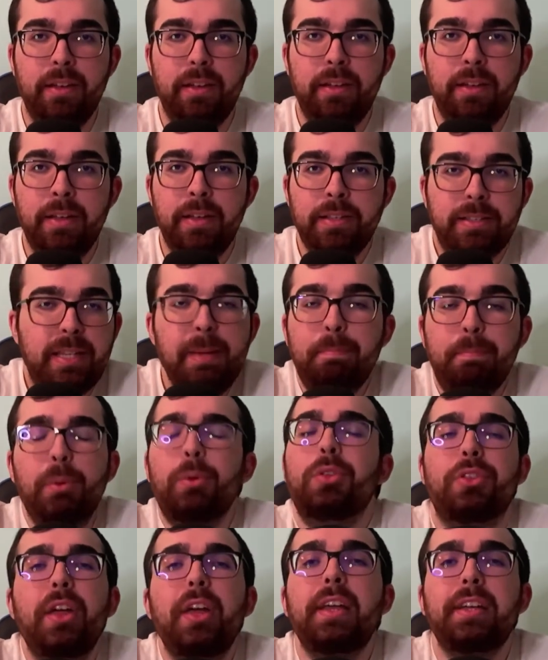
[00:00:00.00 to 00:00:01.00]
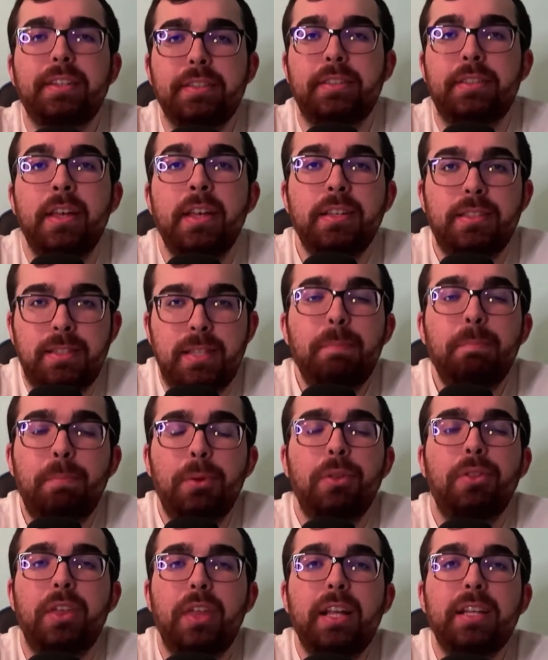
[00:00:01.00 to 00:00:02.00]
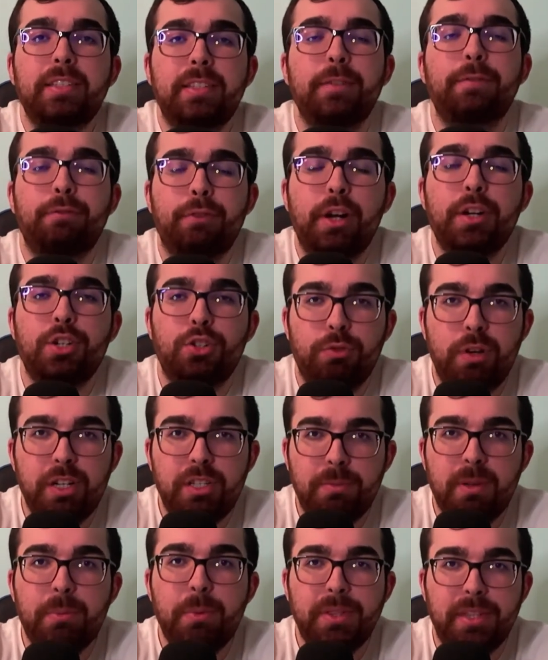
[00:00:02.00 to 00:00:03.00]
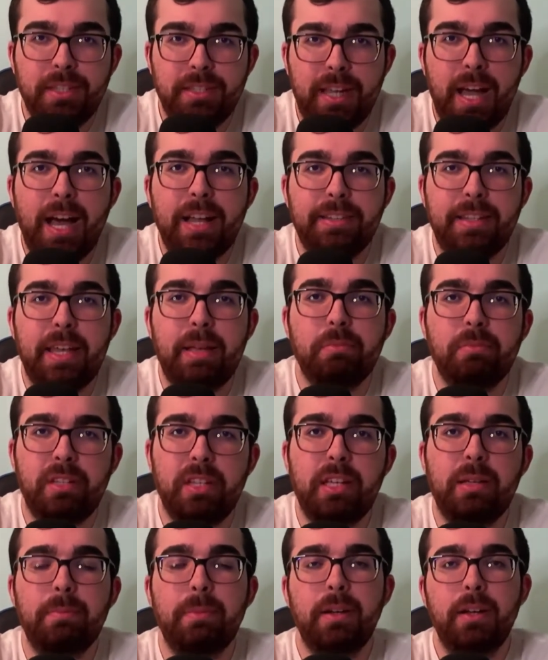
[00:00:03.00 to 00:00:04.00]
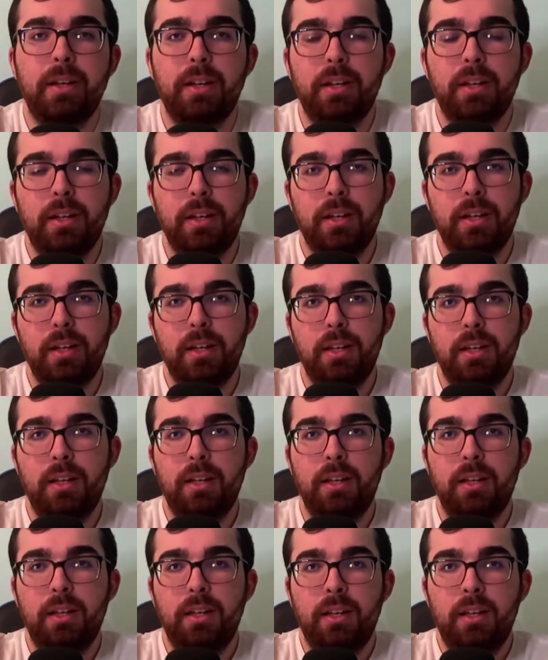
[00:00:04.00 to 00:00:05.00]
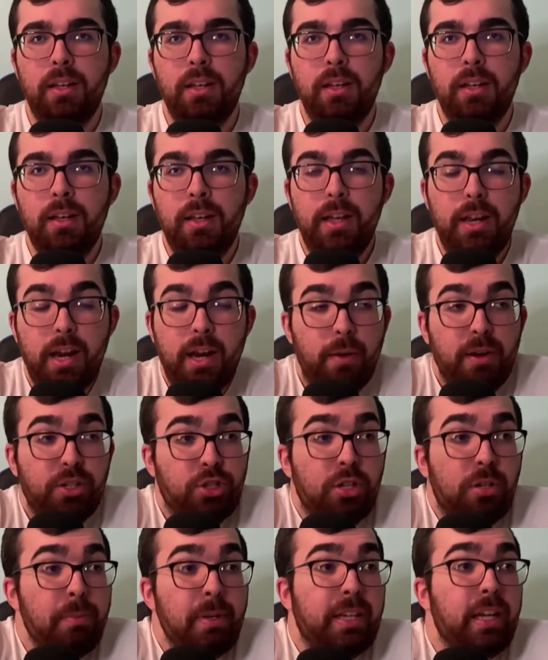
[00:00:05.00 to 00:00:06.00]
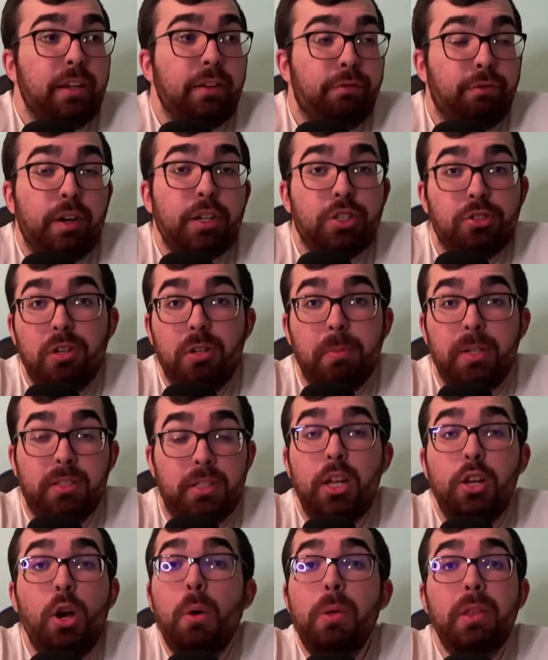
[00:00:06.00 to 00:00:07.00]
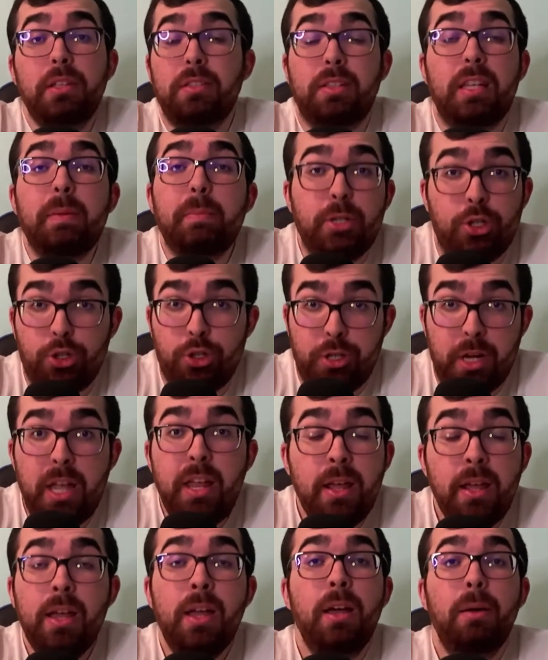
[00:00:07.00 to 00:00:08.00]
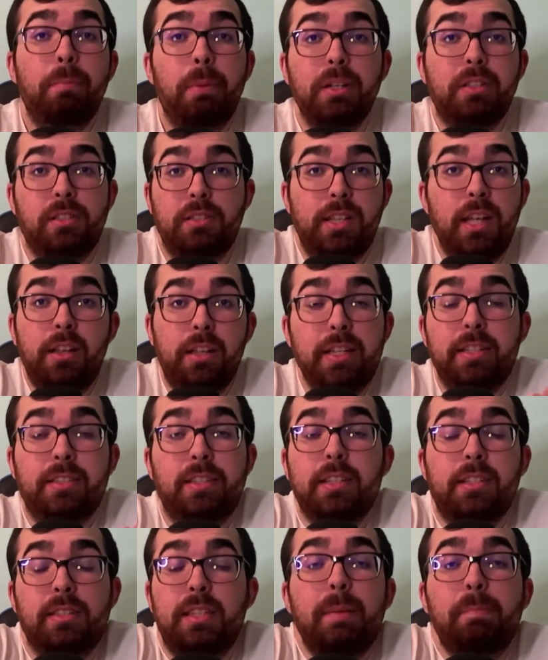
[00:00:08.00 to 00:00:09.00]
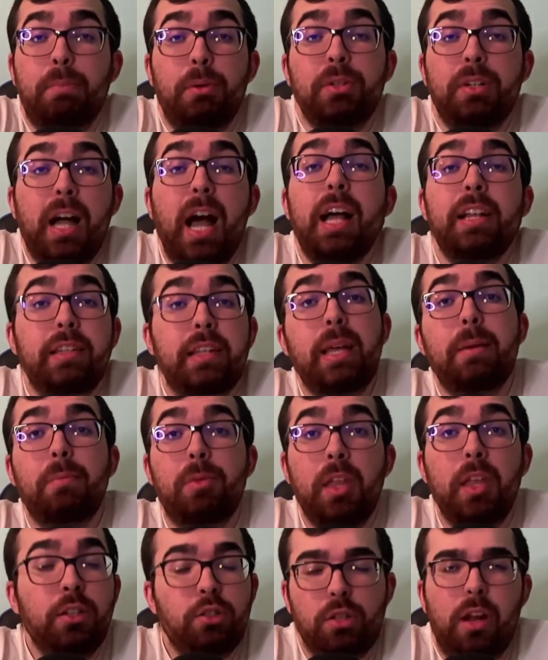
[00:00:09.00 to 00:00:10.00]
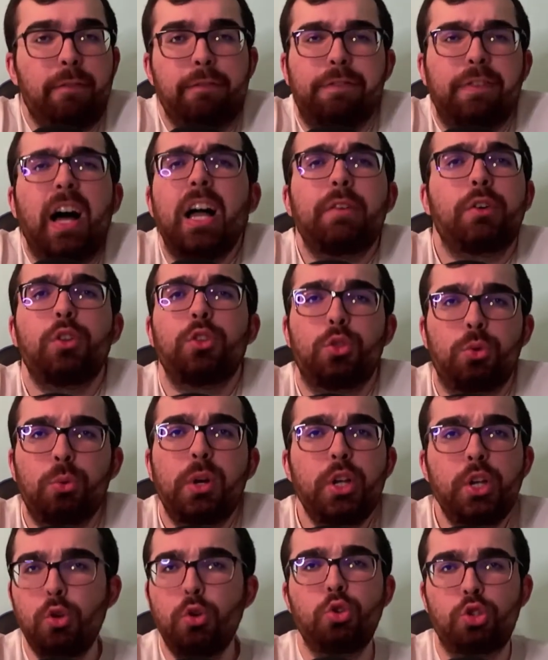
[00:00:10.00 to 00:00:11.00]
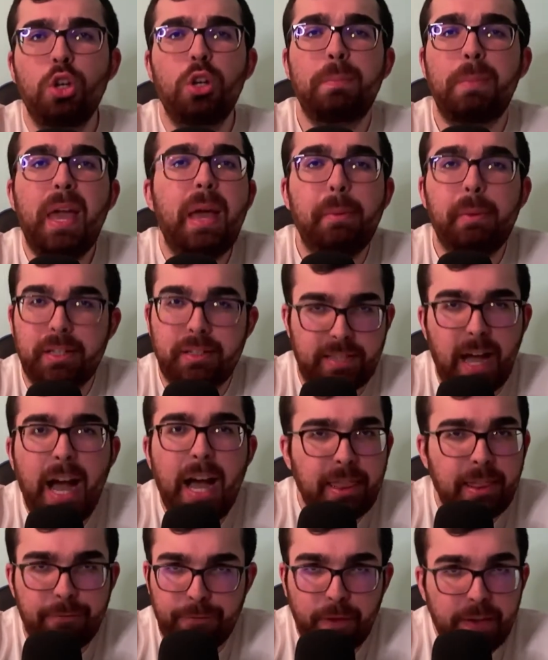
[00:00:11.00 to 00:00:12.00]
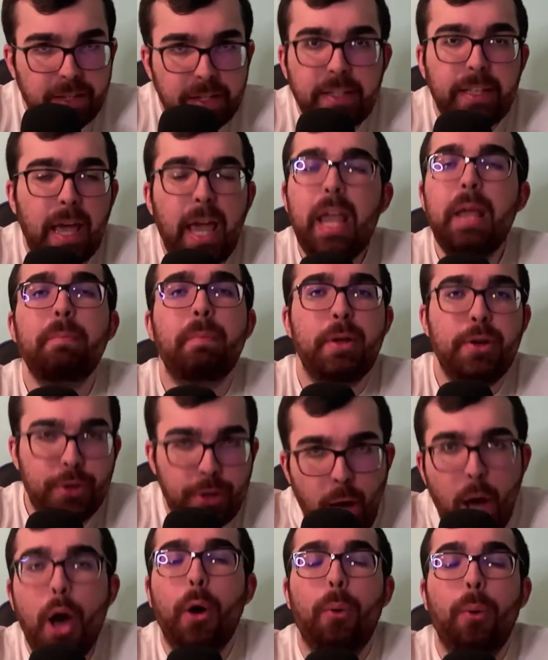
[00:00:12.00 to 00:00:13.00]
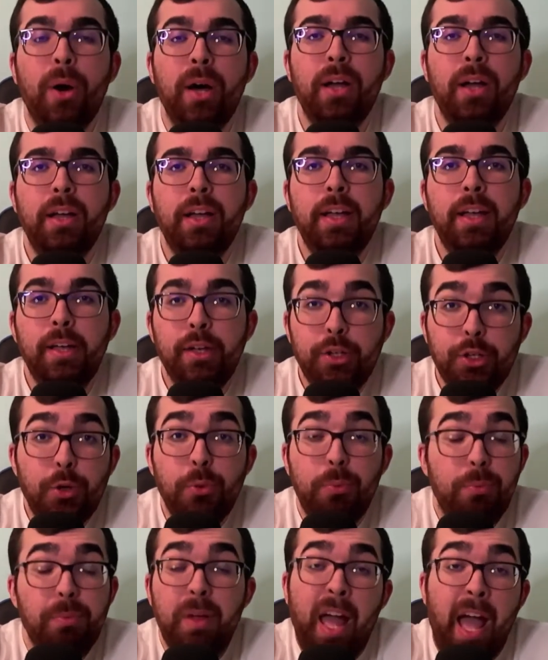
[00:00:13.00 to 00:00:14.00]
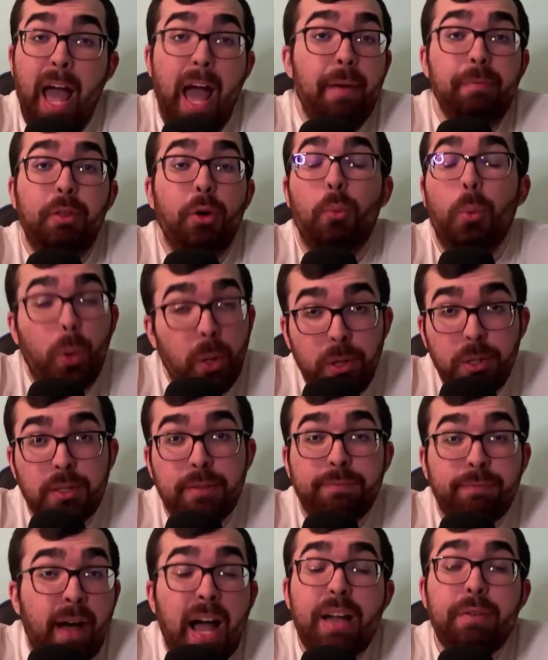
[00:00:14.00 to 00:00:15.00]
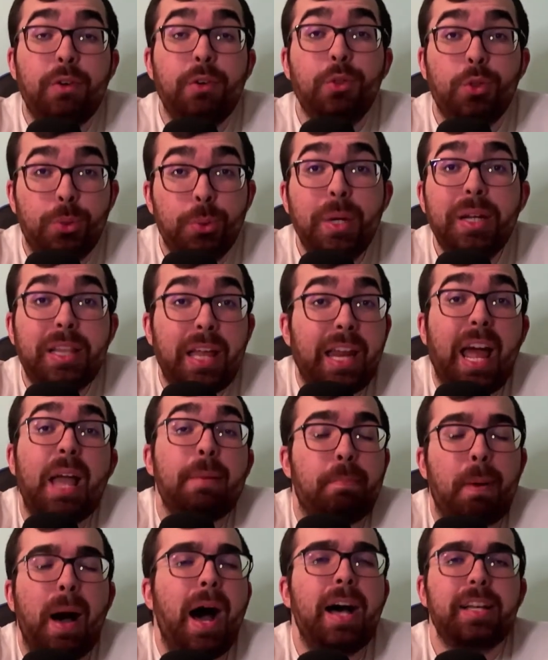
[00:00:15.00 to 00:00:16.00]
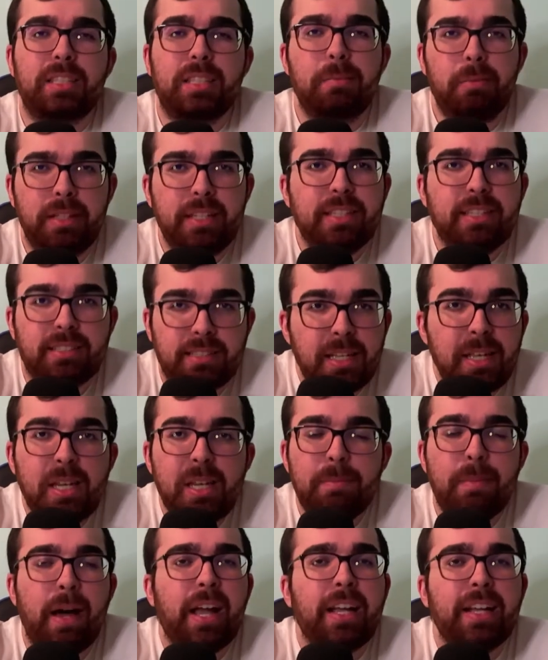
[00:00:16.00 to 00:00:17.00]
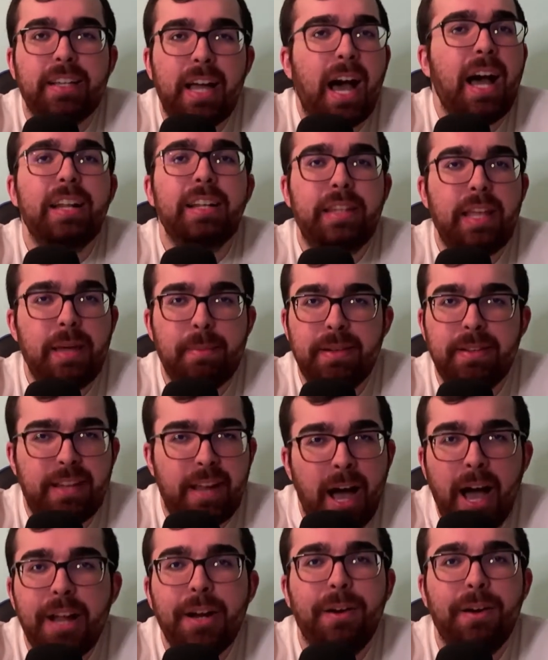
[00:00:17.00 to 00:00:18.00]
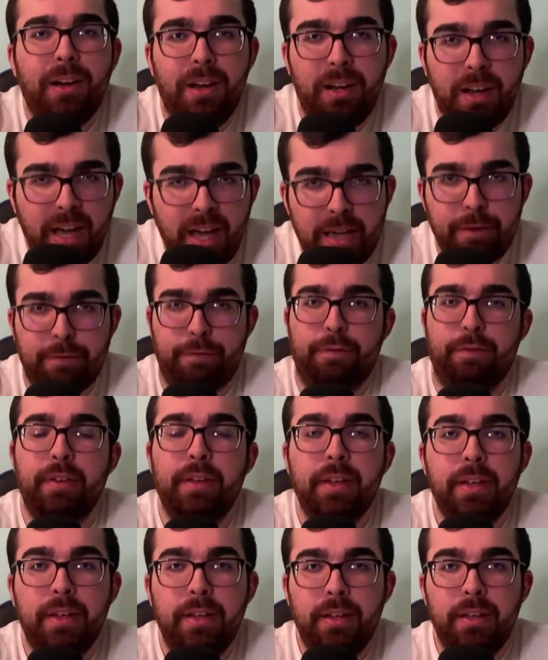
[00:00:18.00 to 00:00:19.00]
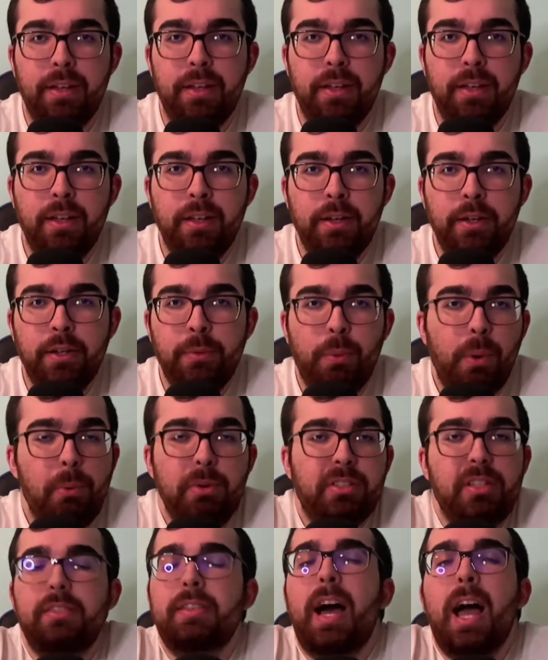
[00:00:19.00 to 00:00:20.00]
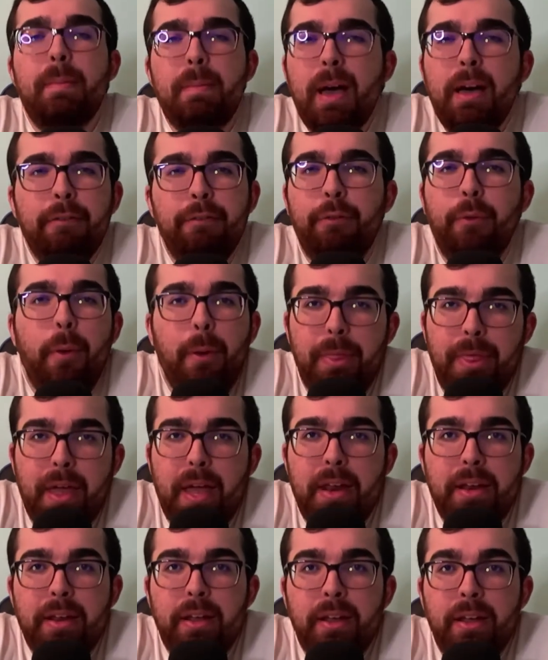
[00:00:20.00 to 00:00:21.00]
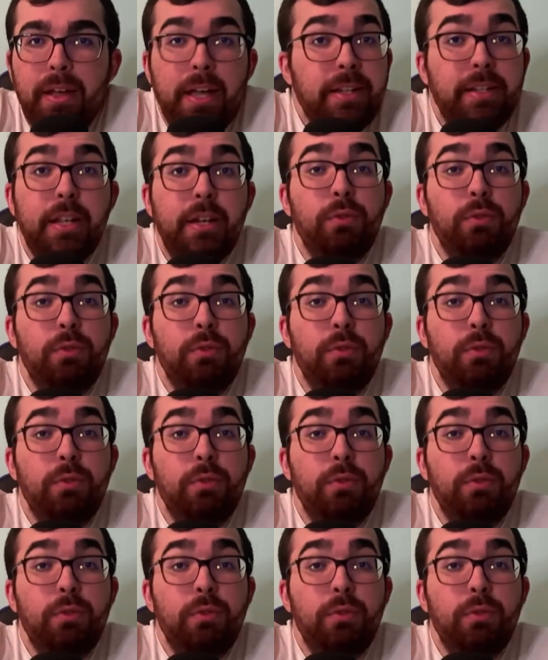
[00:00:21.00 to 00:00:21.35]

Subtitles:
Simple things that frustrates me with this goddamn team. And I know I shouldn't be getting frustrated because I know this team is shit. But still, it's the simple goddamn things. On a 5-on-3, you should be able to tie the fucking game. But no. You have the worst 5-on-3 that I possibly seen in my goddamn entire life. What was the timeout for then? It didn't